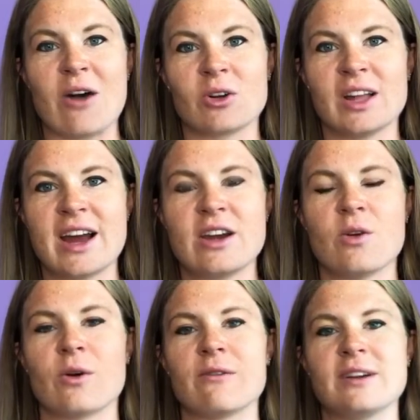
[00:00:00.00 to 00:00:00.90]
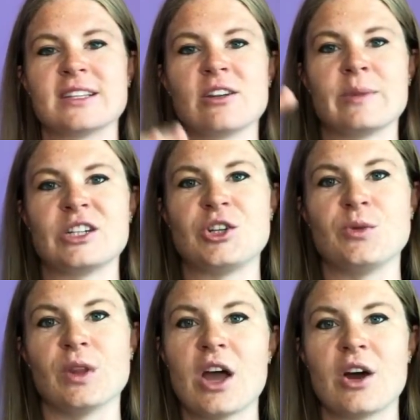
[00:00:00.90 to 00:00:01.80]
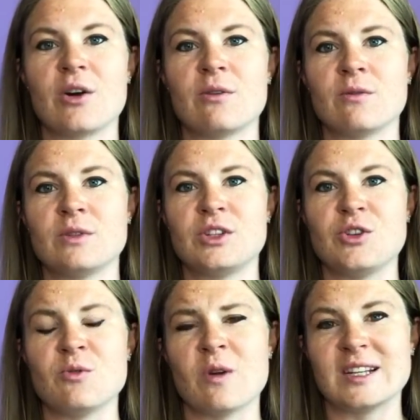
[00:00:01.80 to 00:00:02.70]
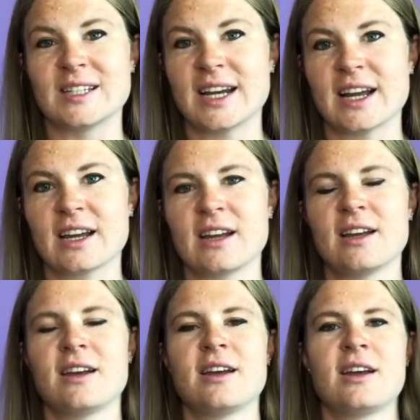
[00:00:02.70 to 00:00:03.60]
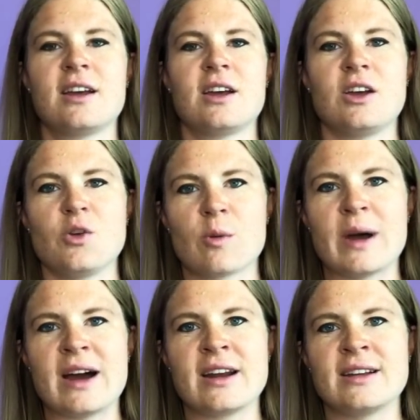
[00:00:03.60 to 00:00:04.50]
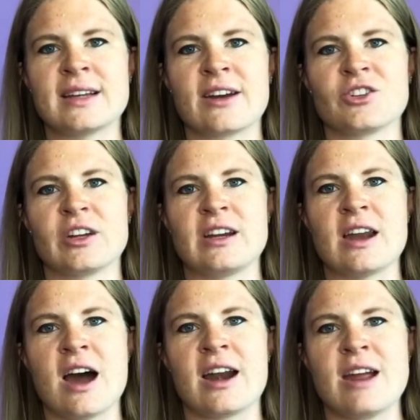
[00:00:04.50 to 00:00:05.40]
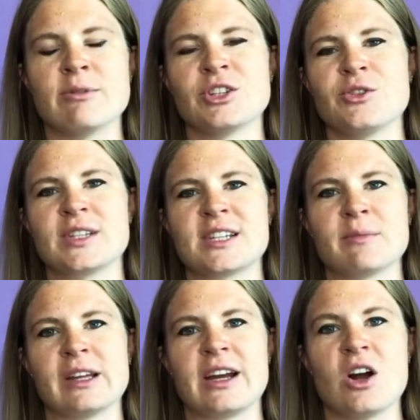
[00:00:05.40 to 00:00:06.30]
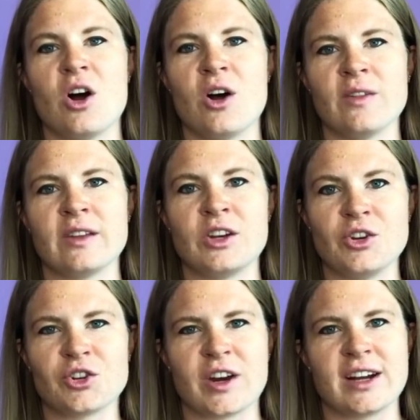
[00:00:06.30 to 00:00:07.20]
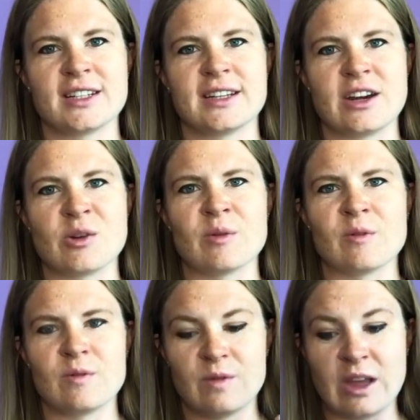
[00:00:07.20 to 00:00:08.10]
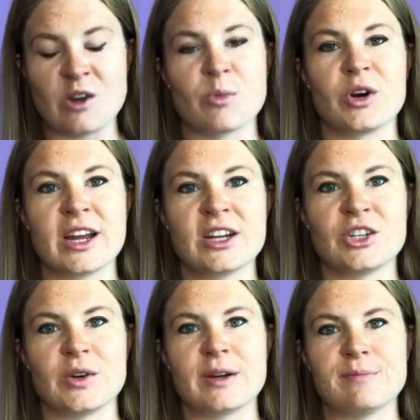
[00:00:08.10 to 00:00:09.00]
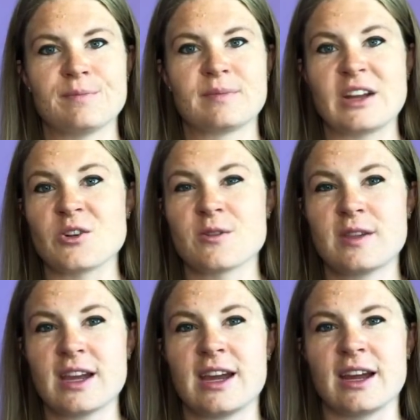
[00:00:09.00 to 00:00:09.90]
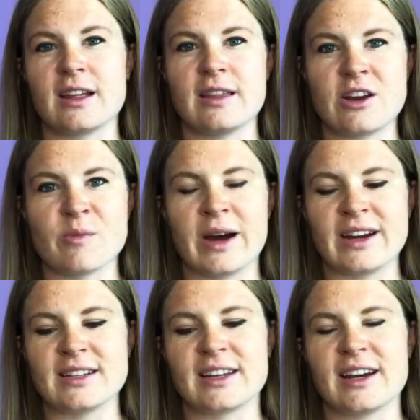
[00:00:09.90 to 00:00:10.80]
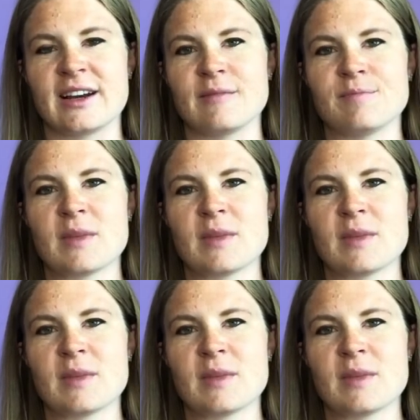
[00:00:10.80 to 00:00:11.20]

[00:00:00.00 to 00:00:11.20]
alkaline, or if it's a little bit too low, too acidic, your body is actually not able to assimilate all the nutrients that you're putting into it, that you're thinking that your body's getting.